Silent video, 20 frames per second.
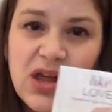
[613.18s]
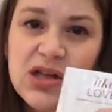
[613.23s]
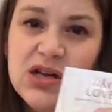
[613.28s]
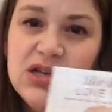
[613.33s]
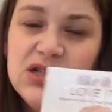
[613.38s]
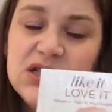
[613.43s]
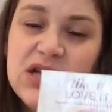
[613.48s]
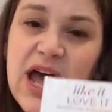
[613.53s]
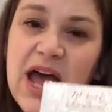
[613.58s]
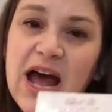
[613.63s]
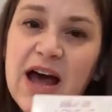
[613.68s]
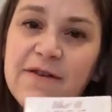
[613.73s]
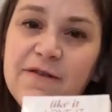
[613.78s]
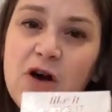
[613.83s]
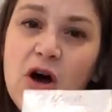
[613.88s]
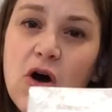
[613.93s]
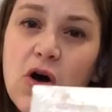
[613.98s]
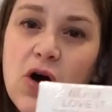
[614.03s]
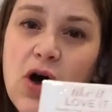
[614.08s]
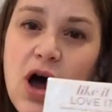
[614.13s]
You have
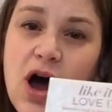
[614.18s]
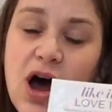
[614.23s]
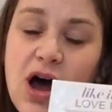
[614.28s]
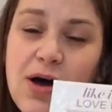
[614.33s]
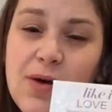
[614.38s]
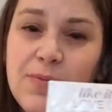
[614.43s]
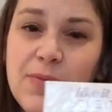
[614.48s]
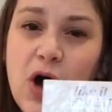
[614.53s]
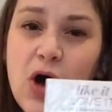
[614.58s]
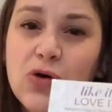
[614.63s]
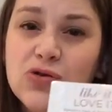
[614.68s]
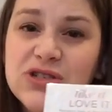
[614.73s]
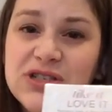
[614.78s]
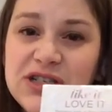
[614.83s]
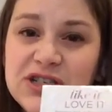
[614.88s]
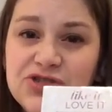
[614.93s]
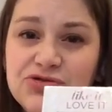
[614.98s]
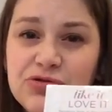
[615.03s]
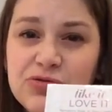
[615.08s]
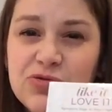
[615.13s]

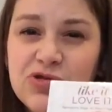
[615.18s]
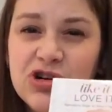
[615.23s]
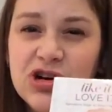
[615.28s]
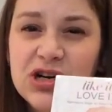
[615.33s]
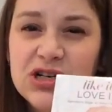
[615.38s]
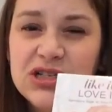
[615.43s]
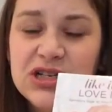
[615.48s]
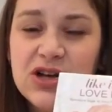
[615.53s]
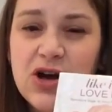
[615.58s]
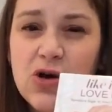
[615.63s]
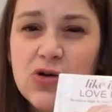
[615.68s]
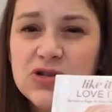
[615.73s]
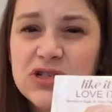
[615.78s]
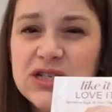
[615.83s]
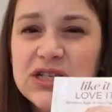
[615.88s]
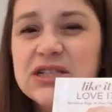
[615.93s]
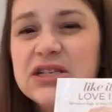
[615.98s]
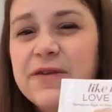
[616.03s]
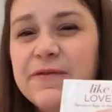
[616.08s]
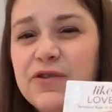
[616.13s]
hostess rewards and
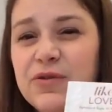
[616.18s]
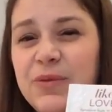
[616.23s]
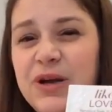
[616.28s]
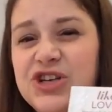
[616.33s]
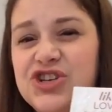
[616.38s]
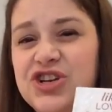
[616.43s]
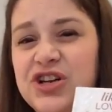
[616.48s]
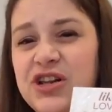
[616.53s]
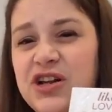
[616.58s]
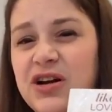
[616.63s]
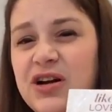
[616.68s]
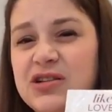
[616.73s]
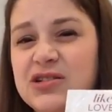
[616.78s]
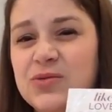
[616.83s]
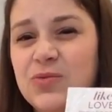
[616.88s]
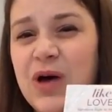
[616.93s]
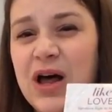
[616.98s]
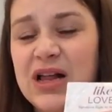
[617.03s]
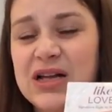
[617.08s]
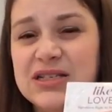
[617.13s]
hostess information in there, as
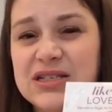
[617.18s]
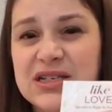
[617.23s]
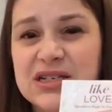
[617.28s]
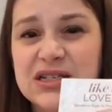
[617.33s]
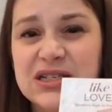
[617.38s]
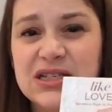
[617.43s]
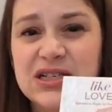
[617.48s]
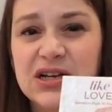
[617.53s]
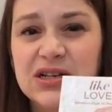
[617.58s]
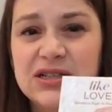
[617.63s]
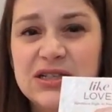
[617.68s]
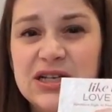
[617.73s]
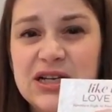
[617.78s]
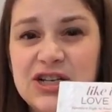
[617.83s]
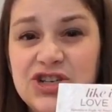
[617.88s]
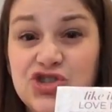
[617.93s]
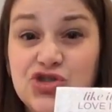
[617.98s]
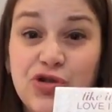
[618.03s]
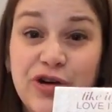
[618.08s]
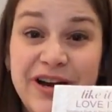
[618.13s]
well as
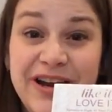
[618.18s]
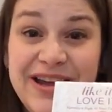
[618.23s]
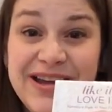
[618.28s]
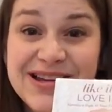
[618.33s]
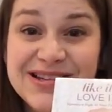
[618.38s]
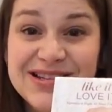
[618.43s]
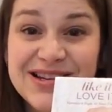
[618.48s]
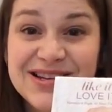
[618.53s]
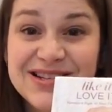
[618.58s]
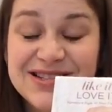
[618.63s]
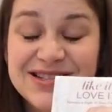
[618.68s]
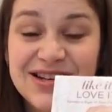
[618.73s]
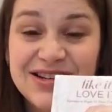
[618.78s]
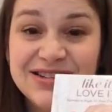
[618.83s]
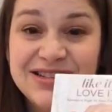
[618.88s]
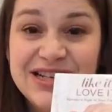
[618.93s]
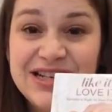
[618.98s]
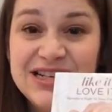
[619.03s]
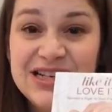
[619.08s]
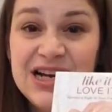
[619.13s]
joining as a
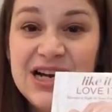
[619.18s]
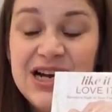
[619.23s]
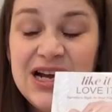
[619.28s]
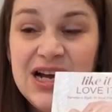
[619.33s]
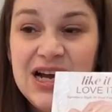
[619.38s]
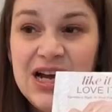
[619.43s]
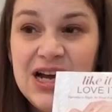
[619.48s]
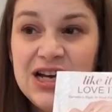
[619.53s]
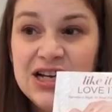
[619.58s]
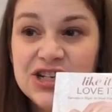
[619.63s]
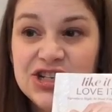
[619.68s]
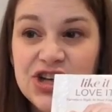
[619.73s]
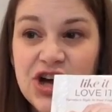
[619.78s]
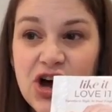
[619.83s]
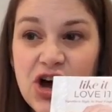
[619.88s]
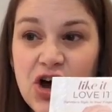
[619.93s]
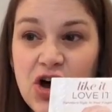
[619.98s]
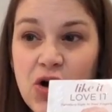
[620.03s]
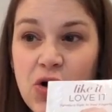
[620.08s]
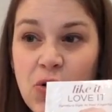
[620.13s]
consultant.
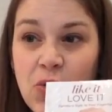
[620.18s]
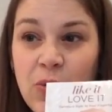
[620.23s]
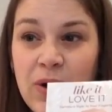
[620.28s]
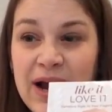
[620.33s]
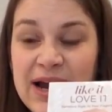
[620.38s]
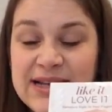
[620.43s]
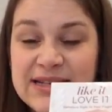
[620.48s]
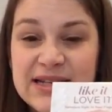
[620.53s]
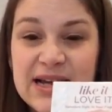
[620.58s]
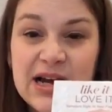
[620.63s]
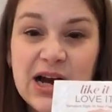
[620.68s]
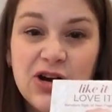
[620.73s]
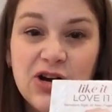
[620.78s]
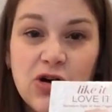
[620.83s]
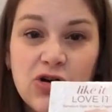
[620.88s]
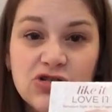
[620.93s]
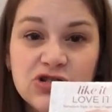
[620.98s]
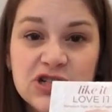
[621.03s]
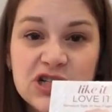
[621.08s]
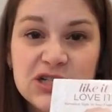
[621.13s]
So when I send out a
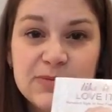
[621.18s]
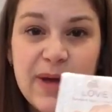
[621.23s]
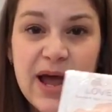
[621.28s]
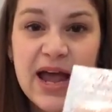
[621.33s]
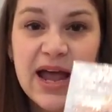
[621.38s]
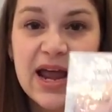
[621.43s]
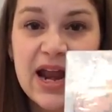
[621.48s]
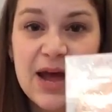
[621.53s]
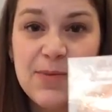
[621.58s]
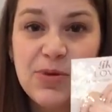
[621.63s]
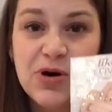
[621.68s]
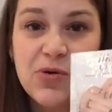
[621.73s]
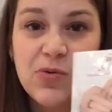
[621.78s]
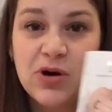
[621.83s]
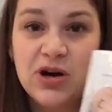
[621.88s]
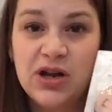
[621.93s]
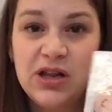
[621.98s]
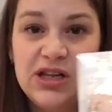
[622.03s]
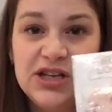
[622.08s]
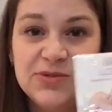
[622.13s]
hostess packet, I put
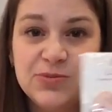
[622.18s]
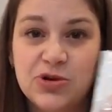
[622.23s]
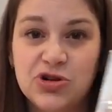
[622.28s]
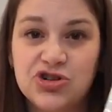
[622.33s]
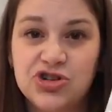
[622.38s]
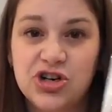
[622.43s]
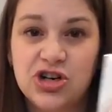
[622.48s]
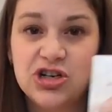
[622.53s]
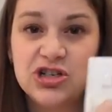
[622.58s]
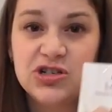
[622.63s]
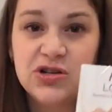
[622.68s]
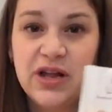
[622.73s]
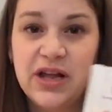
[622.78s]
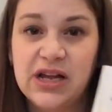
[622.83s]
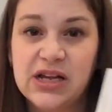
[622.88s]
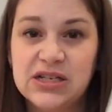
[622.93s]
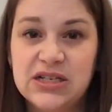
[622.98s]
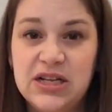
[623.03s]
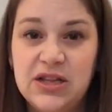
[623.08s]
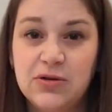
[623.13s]
one of these brochures so they
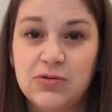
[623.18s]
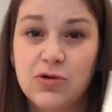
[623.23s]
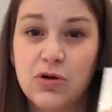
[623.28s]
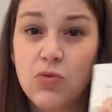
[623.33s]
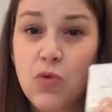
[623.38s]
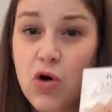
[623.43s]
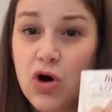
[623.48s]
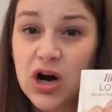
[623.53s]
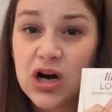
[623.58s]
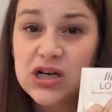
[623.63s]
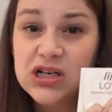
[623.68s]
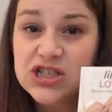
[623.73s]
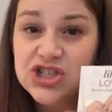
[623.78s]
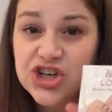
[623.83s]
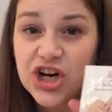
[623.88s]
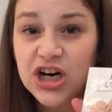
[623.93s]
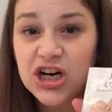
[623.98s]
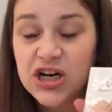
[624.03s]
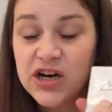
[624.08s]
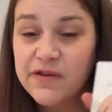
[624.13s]
can see the reward
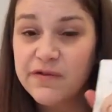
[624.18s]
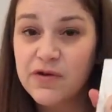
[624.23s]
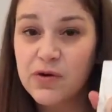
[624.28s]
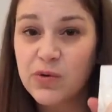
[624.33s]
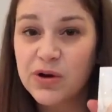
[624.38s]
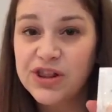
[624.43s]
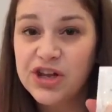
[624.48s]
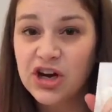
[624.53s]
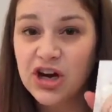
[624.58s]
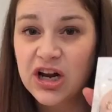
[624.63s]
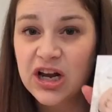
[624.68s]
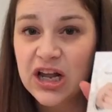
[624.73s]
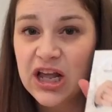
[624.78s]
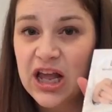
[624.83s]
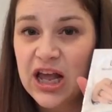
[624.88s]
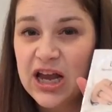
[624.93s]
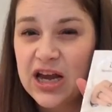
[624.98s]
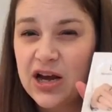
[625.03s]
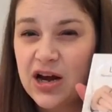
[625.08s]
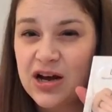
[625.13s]
chart for what they're going
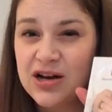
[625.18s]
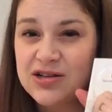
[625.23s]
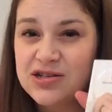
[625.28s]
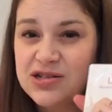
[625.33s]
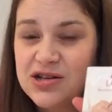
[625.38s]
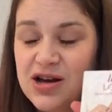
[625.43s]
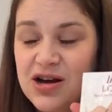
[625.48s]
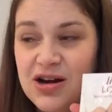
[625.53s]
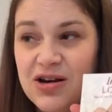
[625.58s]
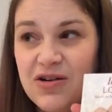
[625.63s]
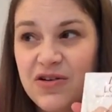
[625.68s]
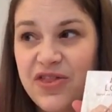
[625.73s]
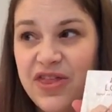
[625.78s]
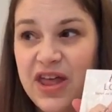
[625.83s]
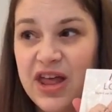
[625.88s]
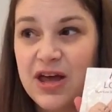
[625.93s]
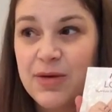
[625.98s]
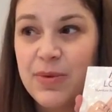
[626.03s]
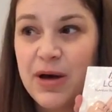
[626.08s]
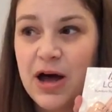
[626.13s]
to get, and also
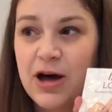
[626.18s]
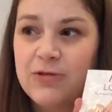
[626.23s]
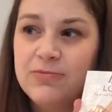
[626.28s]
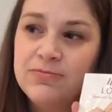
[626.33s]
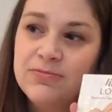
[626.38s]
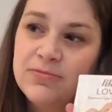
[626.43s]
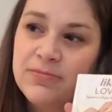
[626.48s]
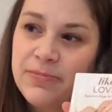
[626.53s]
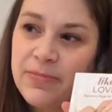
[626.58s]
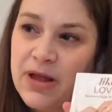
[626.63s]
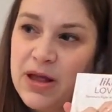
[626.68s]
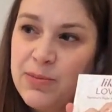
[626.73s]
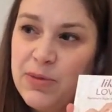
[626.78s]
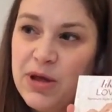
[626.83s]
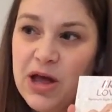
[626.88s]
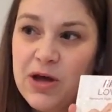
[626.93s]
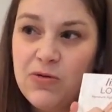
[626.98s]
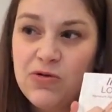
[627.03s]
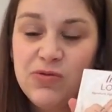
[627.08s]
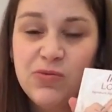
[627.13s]
think about,
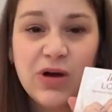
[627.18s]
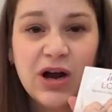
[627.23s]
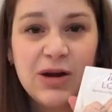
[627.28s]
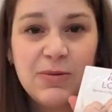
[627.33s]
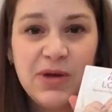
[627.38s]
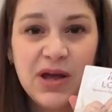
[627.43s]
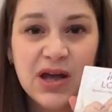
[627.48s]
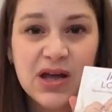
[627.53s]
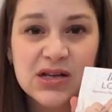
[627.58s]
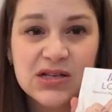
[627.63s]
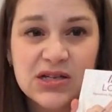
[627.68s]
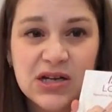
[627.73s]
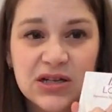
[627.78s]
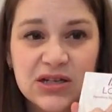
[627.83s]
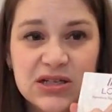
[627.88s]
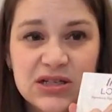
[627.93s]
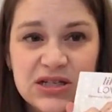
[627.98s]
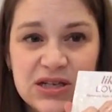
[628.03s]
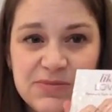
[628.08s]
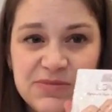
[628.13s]
maybe I would want to be a
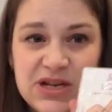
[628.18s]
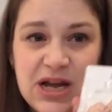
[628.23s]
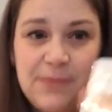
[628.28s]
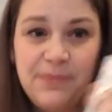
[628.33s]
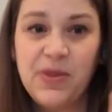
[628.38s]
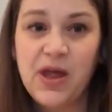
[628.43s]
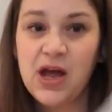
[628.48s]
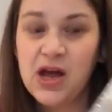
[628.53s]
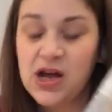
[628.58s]
consultant sometime.